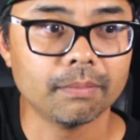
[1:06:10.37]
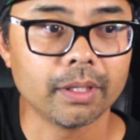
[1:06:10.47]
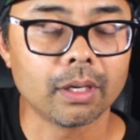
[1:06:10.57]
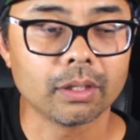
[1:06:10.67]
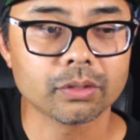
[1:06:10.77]

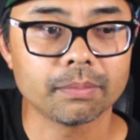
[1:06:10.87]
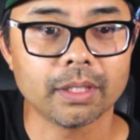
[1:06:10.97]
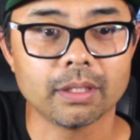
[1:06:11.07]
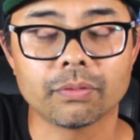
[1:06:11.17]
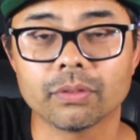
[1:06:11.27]
but it also
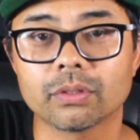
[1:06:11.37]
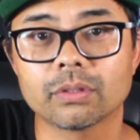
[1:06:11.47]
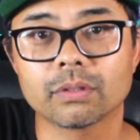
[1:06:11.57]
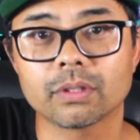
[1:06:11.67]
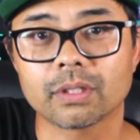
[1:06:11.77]
made a
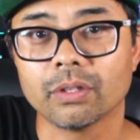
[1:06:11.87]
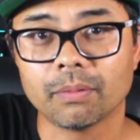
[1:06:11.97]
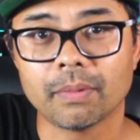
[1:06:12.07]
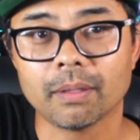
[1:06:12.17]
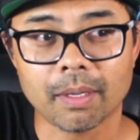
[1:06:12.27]
difference because I
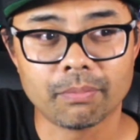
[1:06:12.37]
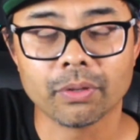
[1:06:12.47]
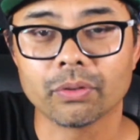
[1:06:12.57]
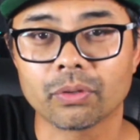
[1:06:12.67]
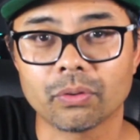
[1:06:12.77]
know my
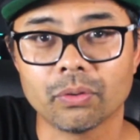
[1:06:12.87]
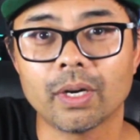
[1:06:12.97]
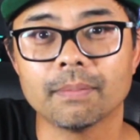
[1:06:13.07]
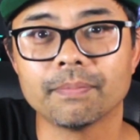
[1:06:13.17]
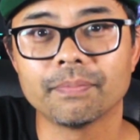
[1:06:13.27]
brother grew
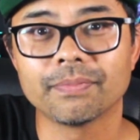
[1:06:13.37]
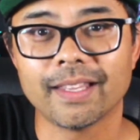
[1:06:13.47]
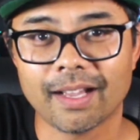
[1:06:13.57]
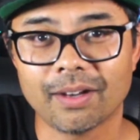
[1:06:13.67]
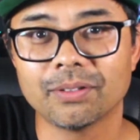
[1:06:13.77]
up
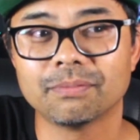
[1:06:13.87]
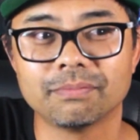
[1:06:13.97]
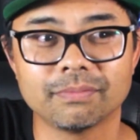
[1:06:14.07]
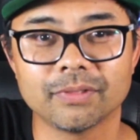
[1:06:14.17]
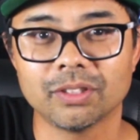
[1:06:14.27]
now.
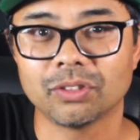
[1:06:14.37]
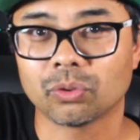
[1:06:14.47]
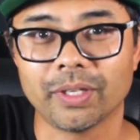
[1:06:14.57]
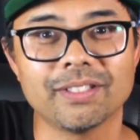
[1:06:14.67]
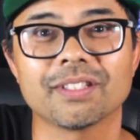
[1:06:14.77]
He's
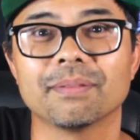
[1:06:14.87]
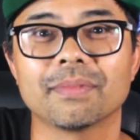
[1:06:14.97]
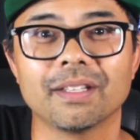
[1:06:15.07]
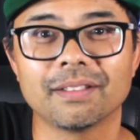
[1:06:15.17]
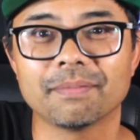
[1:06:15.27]
20
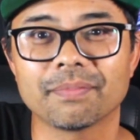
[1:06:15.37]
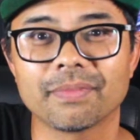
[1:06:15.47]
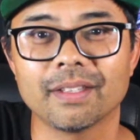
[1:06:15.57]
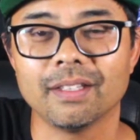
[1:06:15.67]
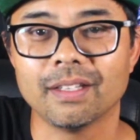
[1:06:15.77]
something,
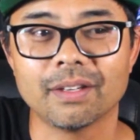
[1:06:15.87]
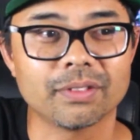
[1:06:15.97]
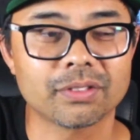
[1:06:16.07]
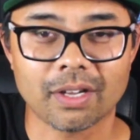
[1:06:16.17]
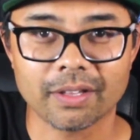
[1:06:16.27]
and he
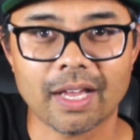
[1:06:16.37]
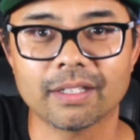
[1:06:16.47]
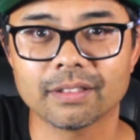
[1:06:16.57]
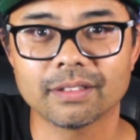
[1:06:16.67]
never saw that.